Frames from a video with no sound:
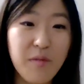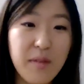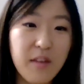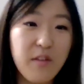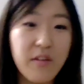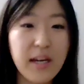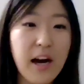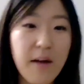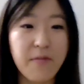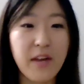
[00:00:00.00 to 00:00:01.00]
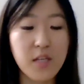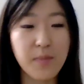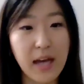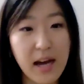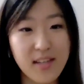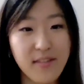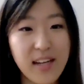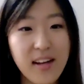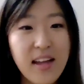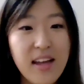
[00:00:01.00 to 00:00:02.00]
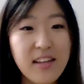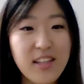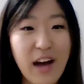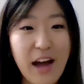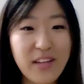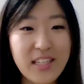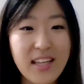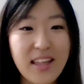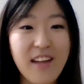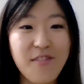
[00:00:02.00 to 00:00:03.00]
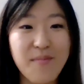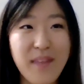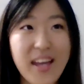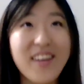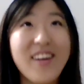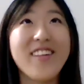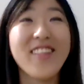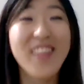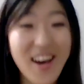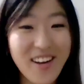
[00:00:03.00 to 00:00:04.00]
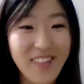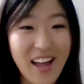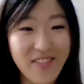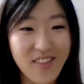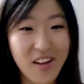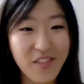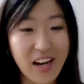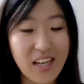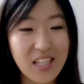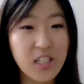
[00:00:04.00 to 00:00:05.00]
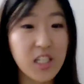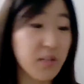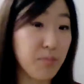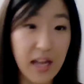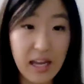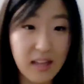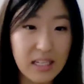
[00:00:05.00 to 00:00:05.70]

we've become friends because of it. So I would say that I've made a lot of lifelong friends just playing these